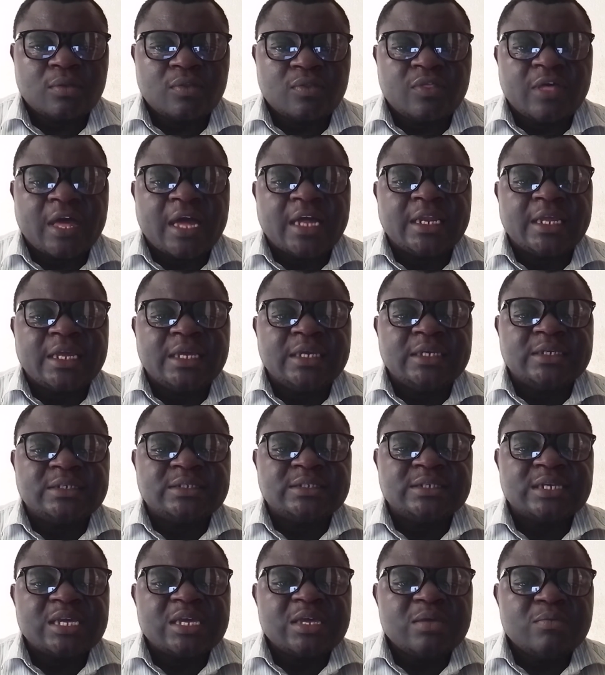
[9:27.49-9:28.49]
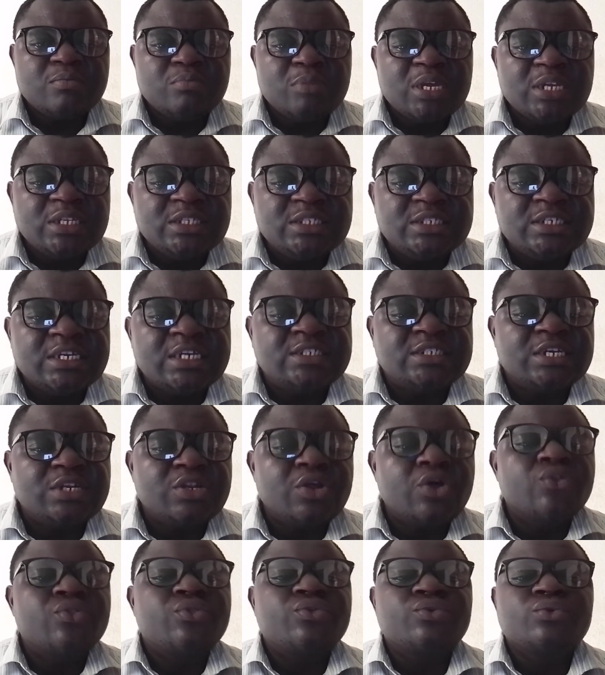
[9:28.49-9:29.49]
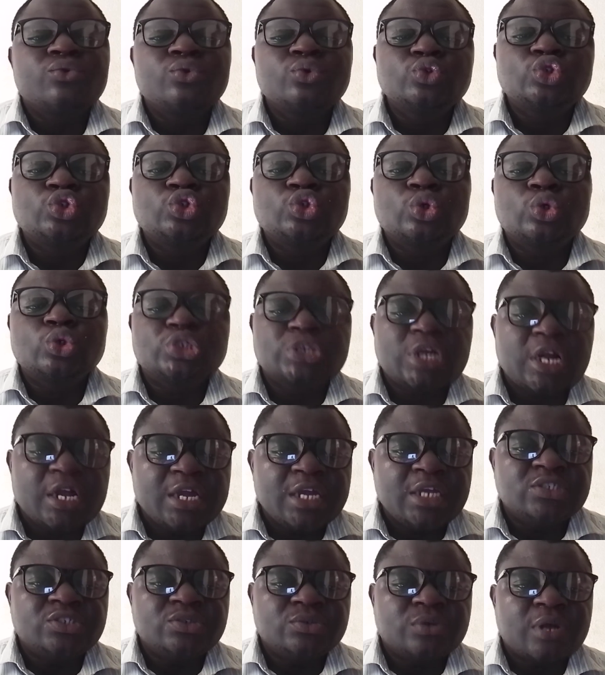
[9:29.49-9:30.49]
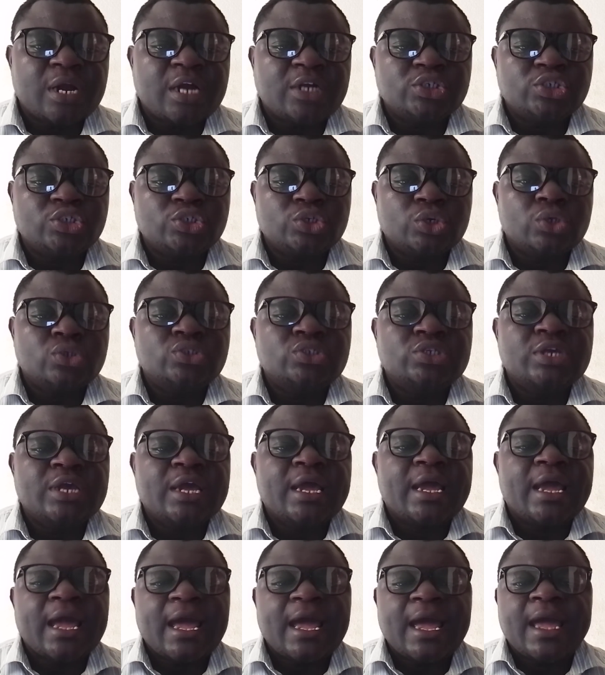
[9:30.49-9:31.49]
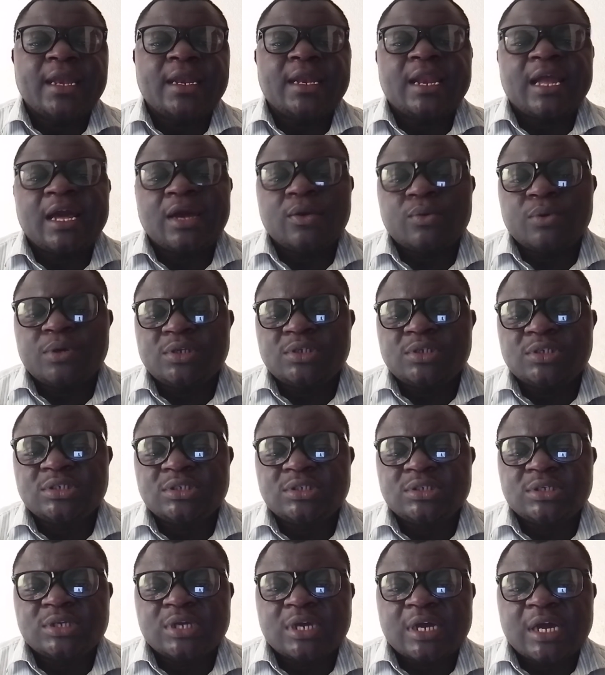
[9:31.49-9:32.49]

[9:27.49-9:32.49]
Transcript: that is mediated through social interactions and language.